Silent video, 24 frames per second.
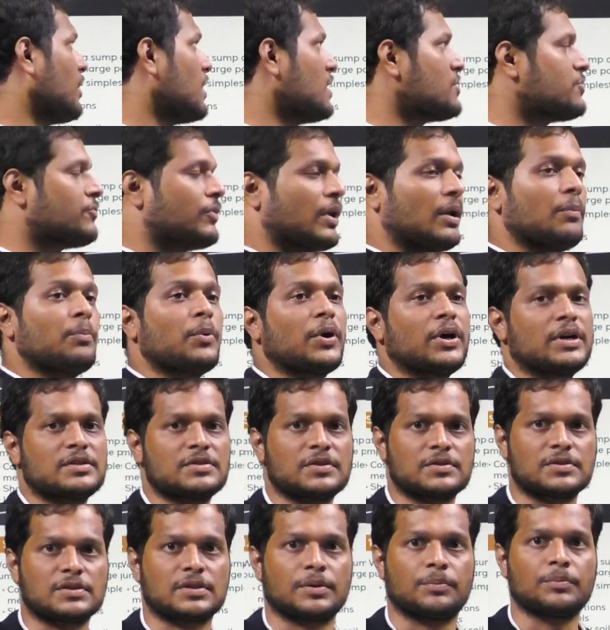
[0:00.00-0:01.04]
is well point
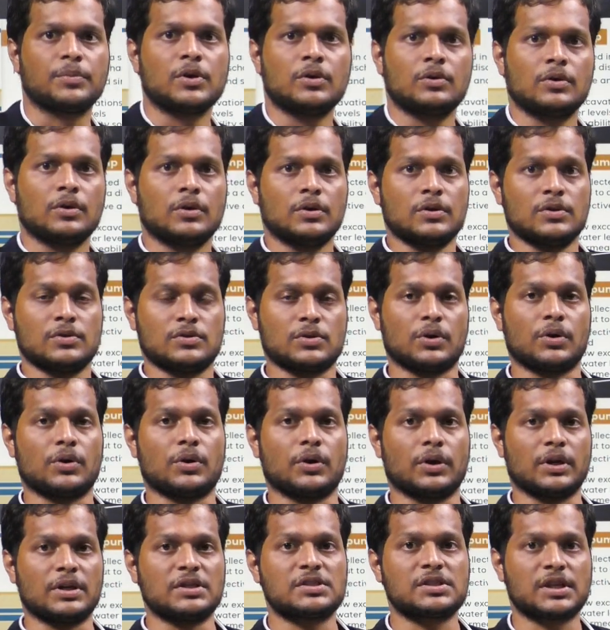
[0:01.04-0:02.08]
system.
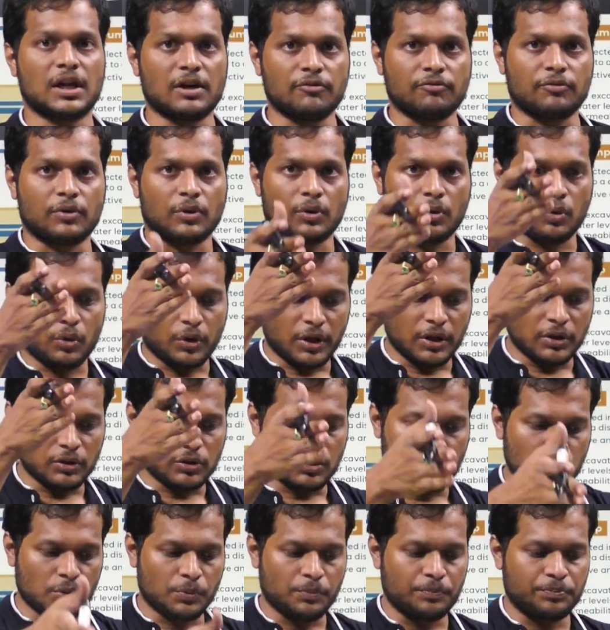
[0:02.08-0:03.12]
So instead of going
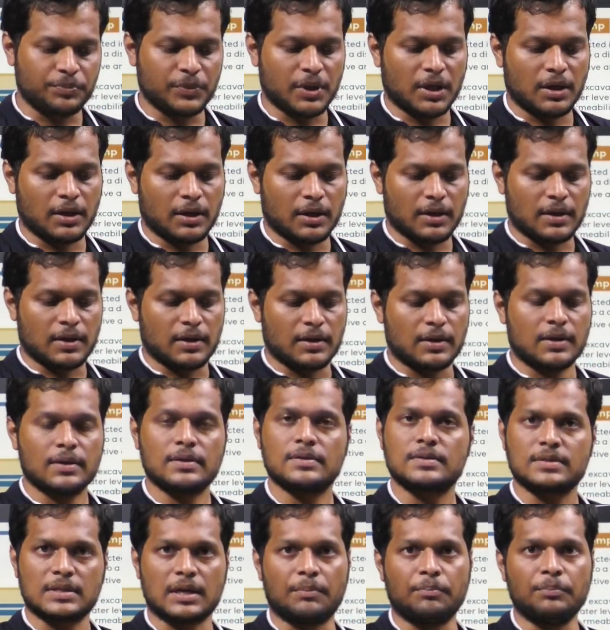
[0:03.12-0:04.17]
through
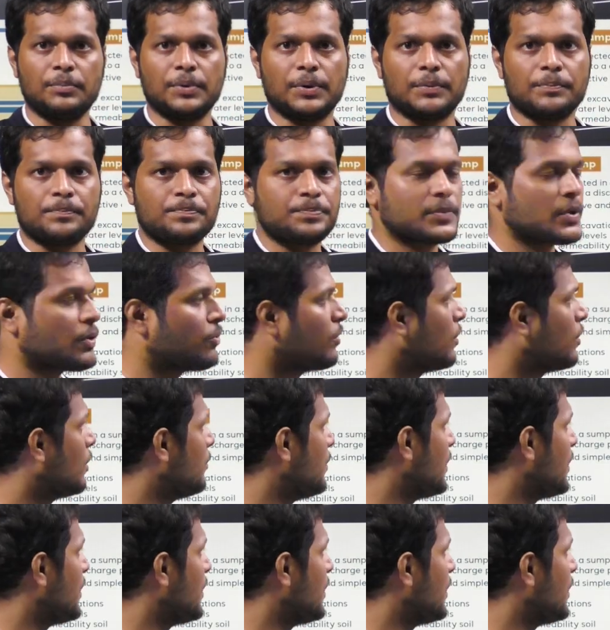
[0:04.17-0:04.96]
sump, we will be